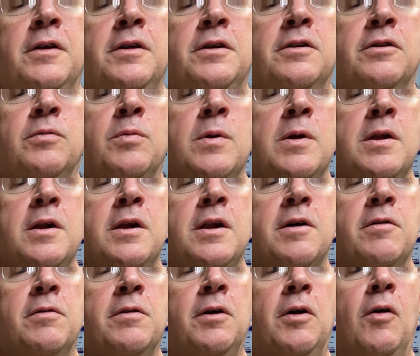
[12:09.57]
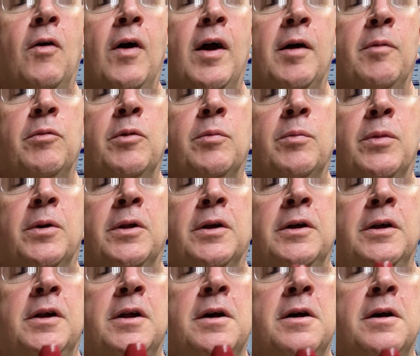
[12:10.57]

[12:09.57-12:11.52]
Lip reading: You just want enough to grab the bullet.